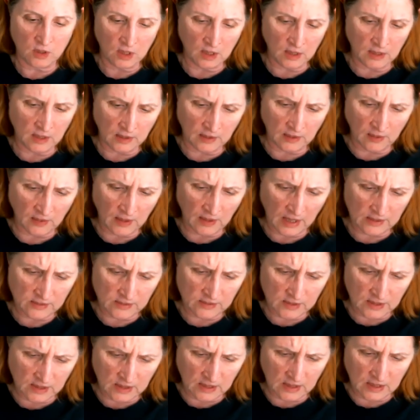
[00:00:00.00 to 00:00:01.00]
And then the
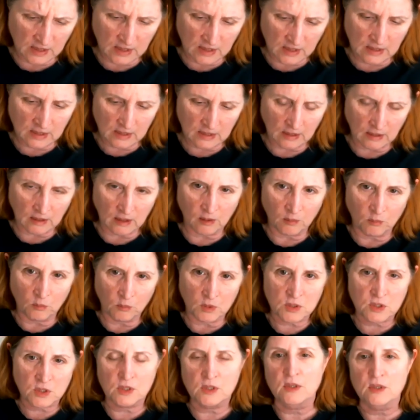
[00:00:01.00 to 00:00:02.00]
last thing,
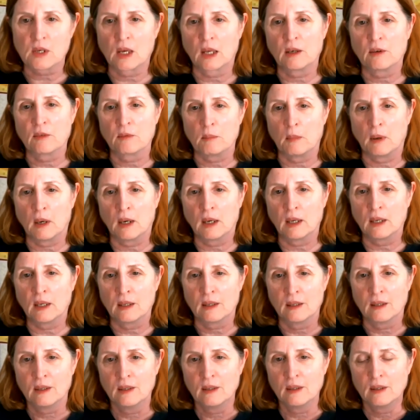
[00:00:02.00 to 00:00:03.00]
which is kind of my
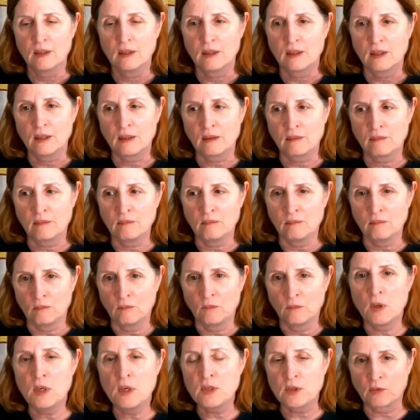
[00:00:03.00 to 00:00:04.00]

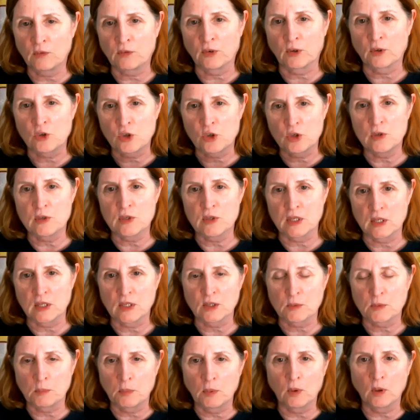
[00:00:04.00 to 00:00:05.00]
reason for choosing
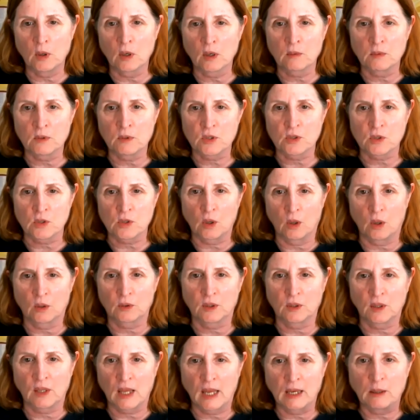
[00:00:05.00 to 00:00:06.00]
this book, which is called
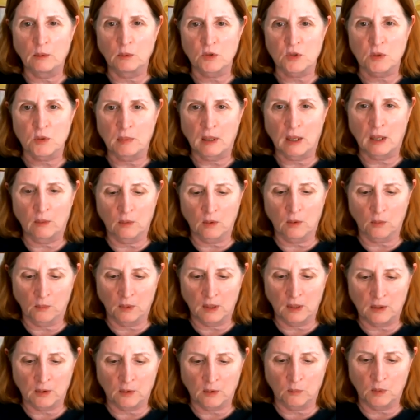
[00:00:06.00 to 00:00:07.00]
The Language and Power
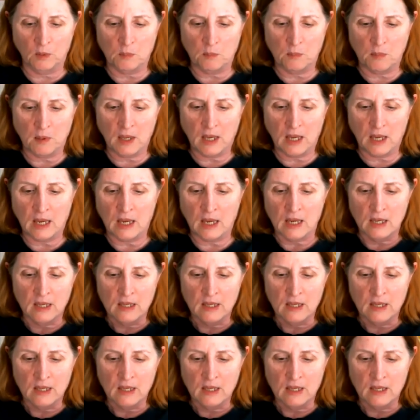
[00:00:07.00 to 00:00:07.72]
Reader, would be